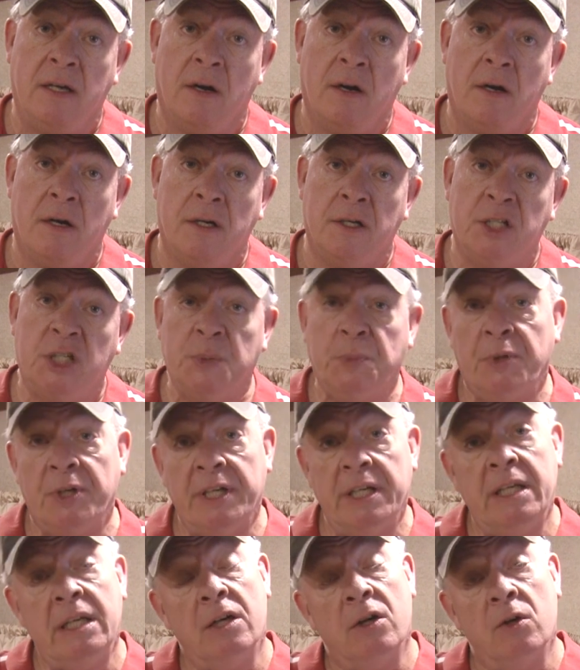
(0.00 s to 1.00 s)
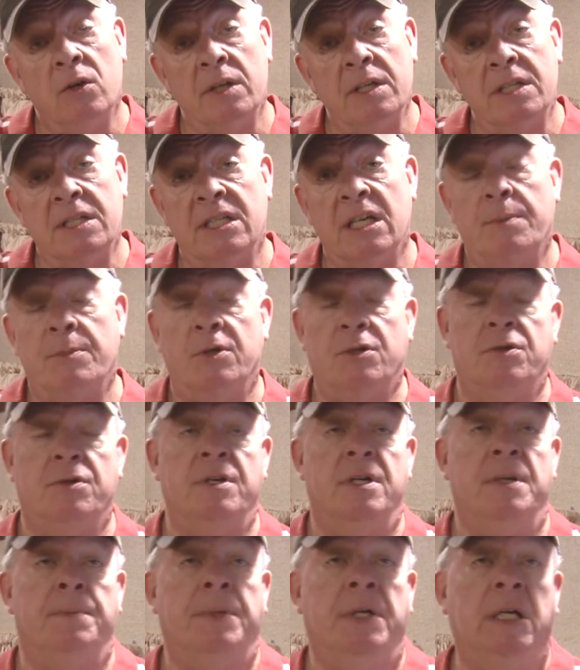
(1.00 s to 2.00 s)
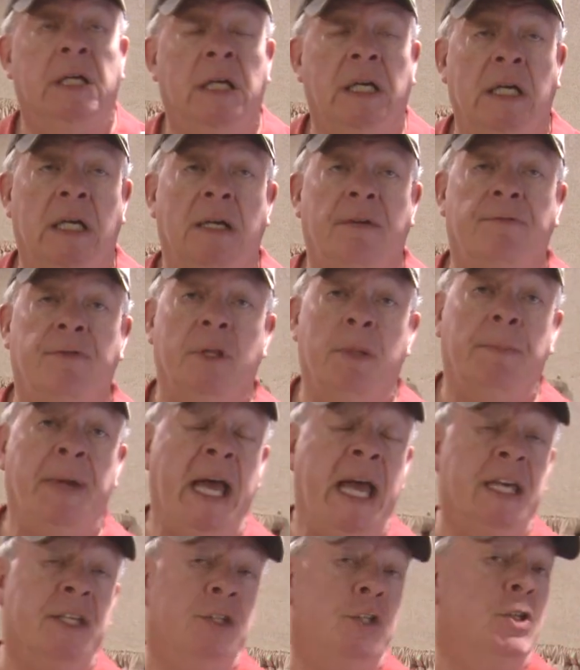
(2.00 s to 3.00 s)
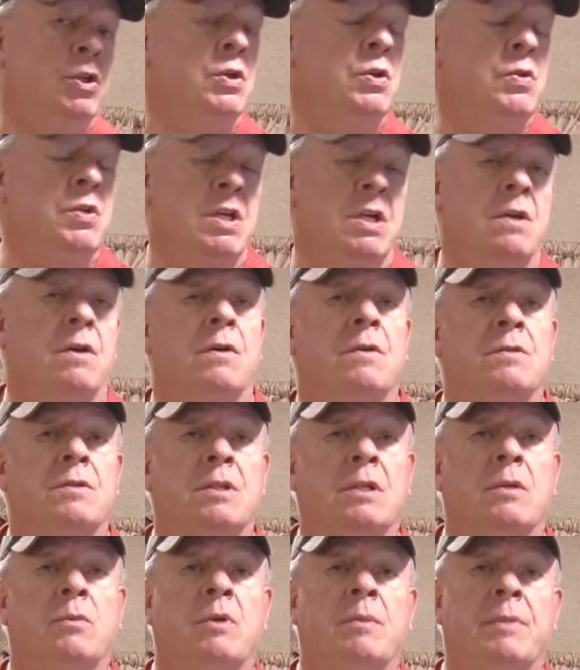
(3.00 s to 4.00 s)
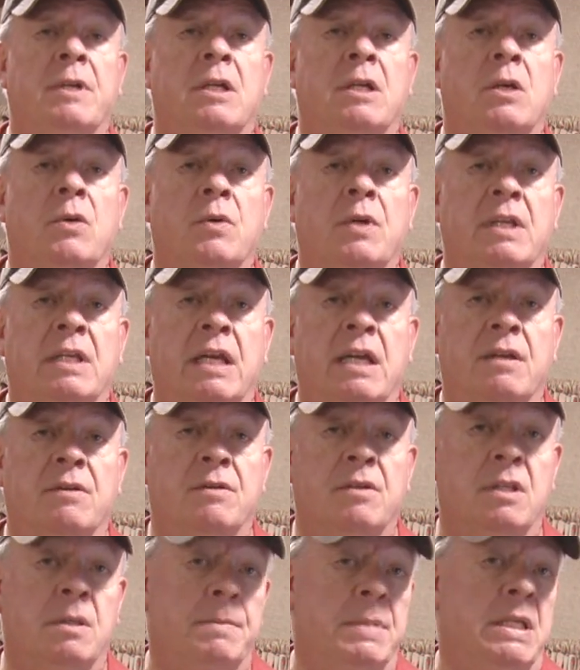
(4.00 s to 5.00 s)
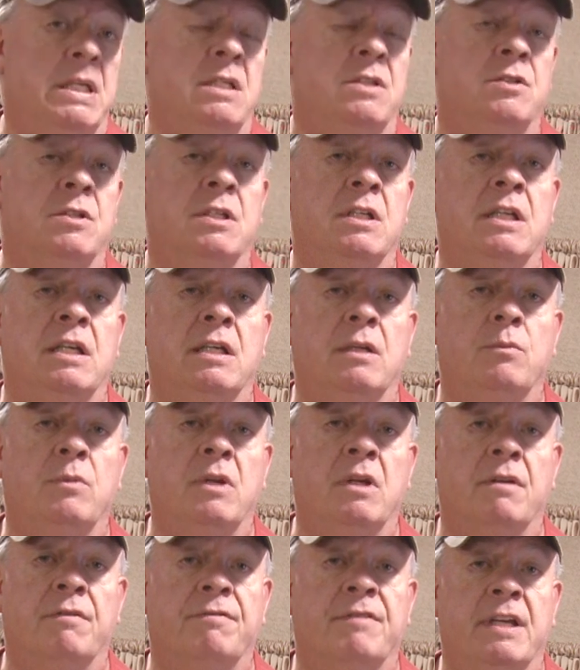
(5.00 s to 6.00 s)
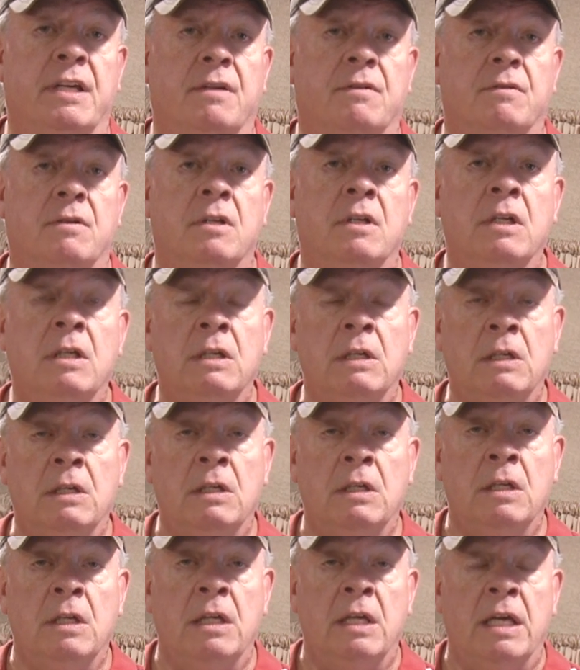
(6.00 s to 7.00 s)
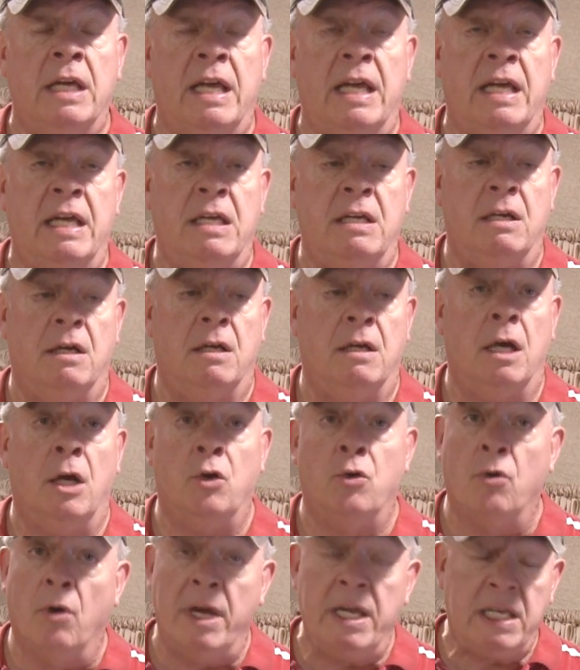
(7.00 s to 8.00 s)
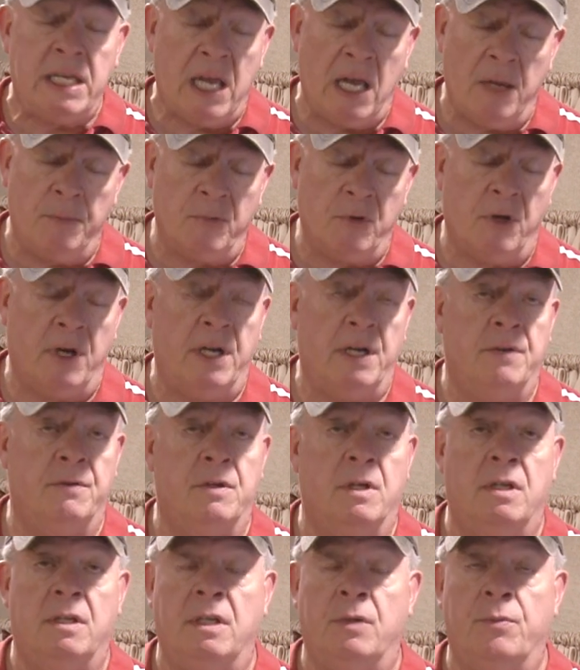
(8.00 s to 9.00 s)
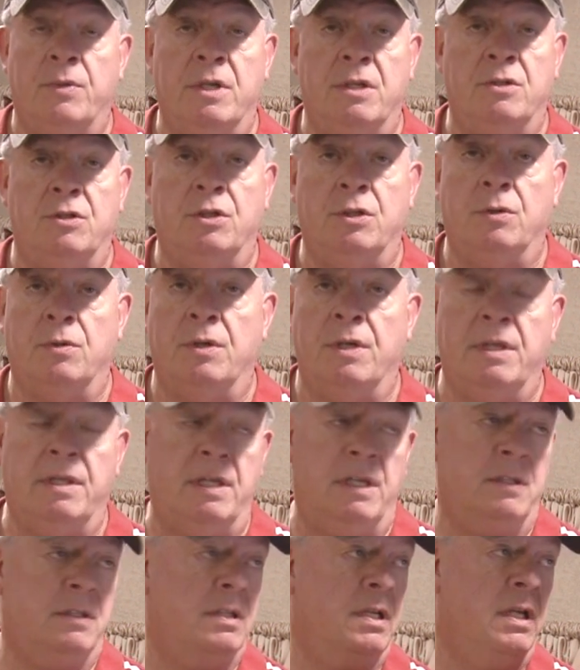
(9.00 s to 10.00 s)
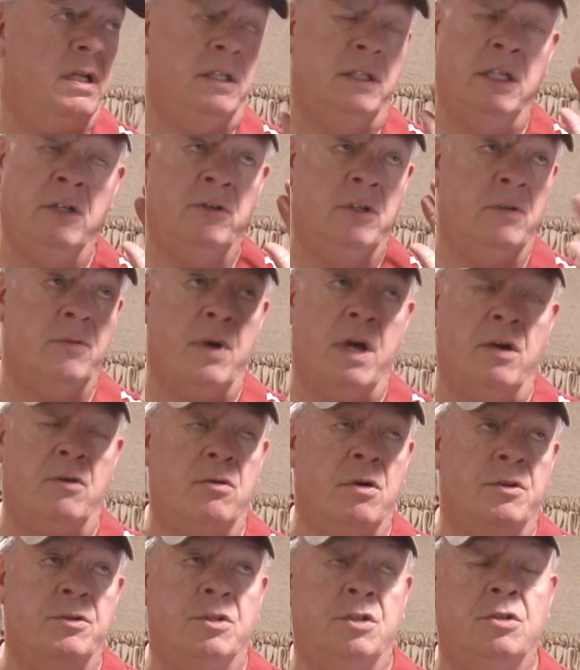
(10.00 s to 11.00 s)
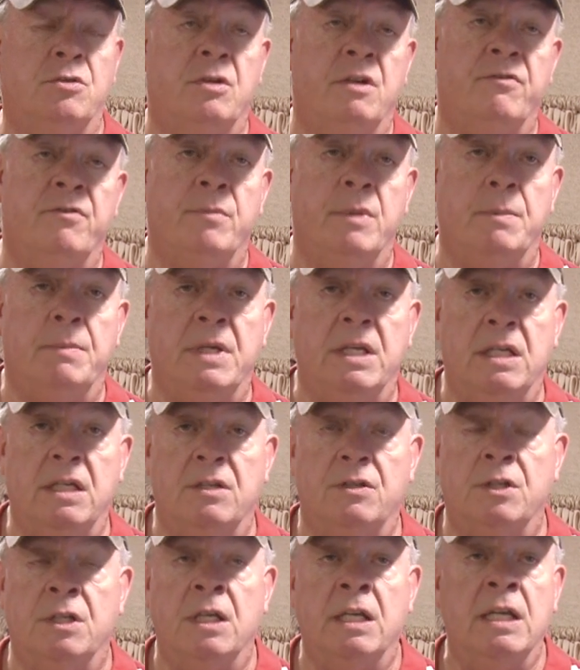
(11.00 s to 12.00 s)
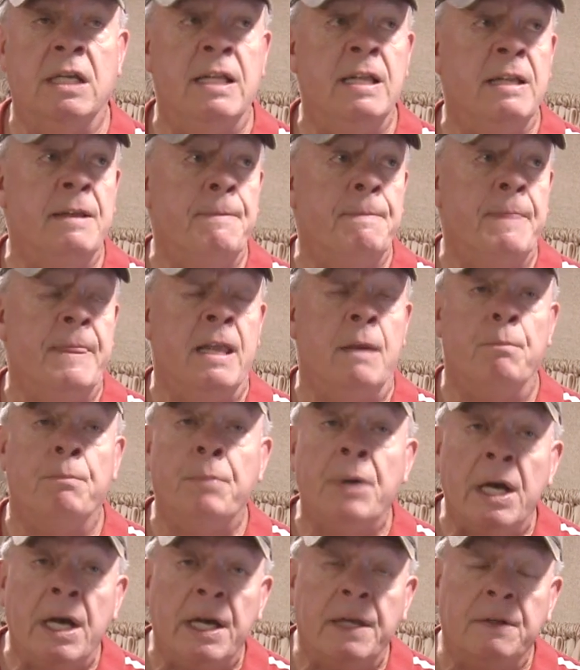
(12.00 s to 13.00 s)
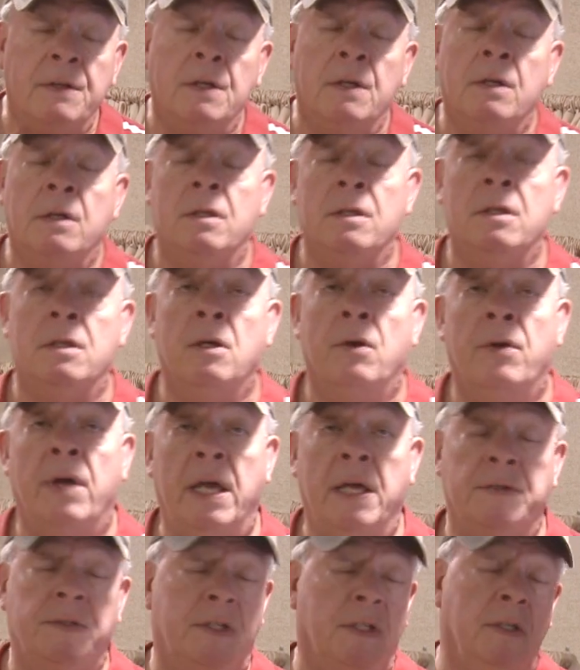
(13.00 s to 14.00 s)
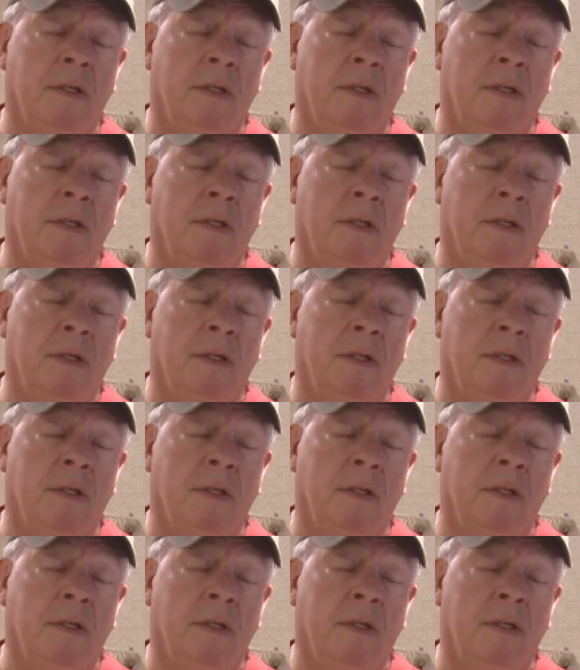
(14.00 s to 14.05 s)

our spring early summer trip. Uh, for the past two years, we've been going down to the beach and we have found a, uh, a great campground that we enjoy that's literally right across the street from the beach. But, you know, as